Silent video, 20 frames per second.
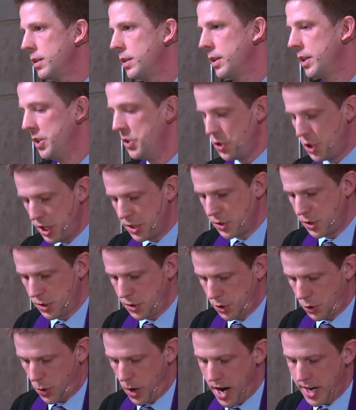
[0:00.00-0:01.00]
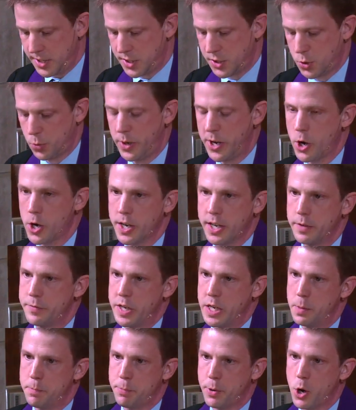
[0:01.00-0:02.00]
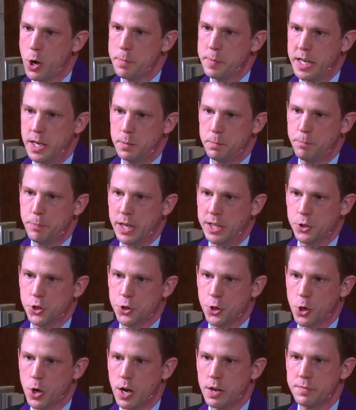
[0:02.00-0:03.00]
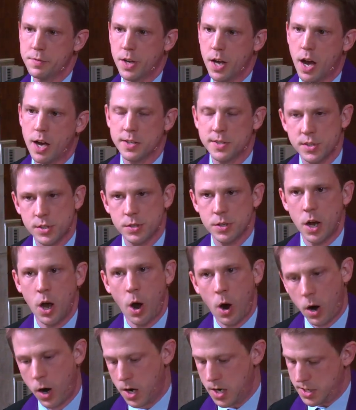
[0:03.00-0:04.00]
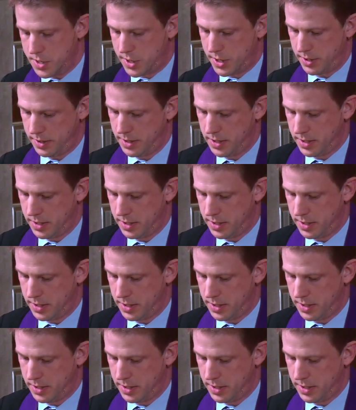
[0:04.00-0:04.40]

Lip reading: In Jesus Christ, we are given a permanent picture of God's heart.